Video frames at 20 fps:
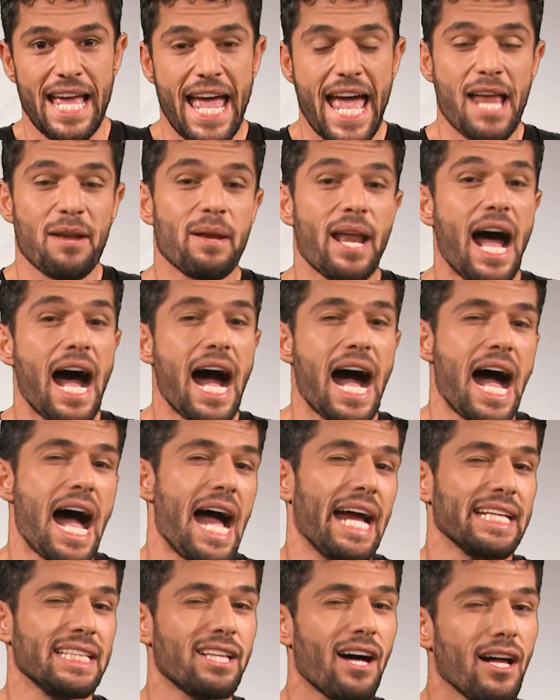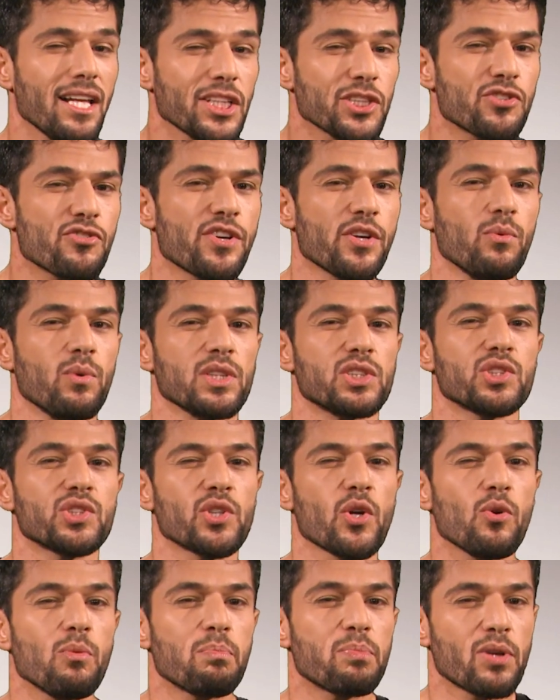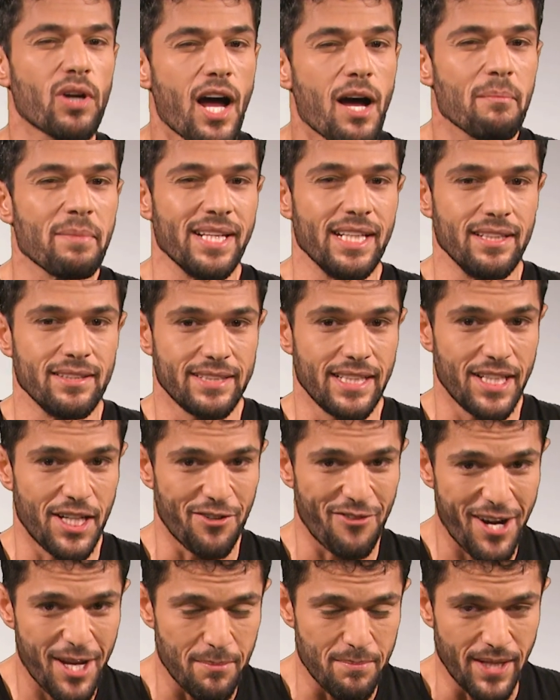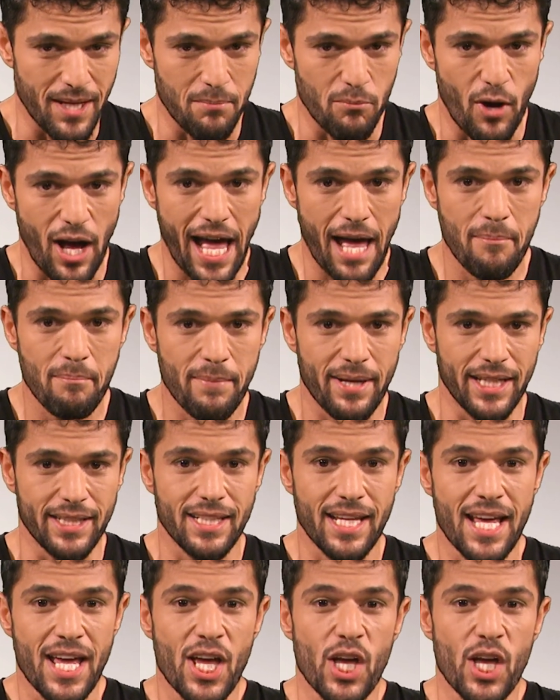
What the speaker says: And idolatry was so prominent in Arabia, Muhammad